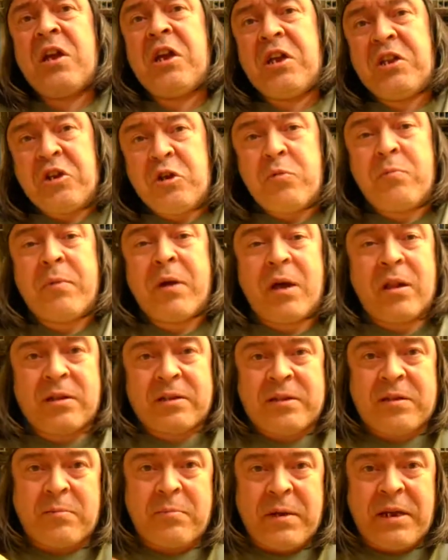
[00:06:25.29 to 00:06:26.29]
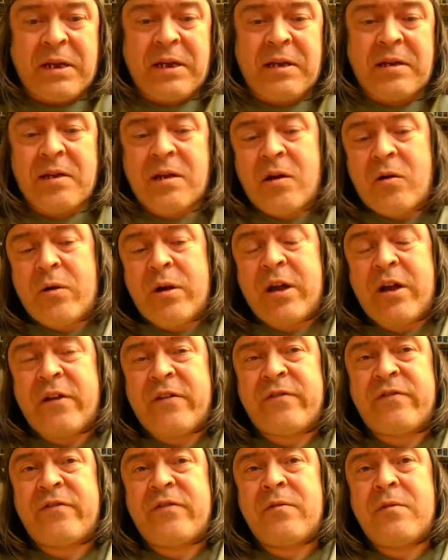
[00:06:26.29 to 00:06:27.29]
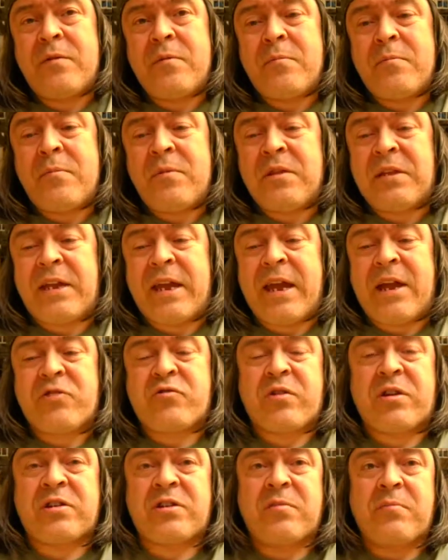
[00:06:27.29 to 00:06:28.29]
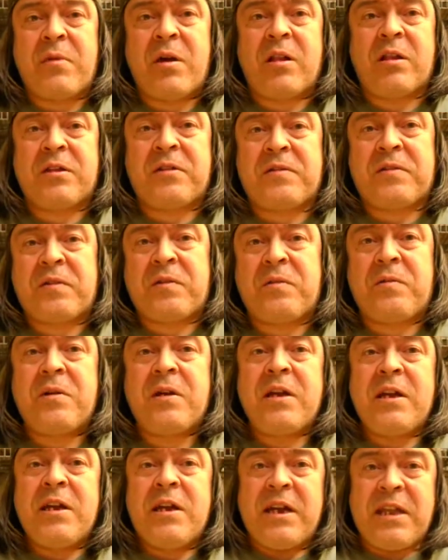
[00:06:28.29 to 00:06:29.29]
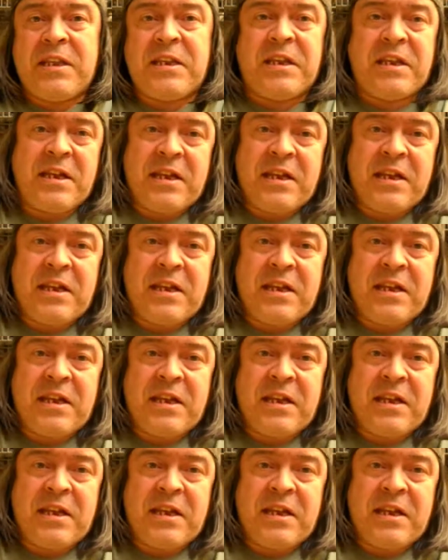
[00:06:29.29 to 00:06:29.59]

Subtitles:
and you mail it to me. I'll have the address to mail it to in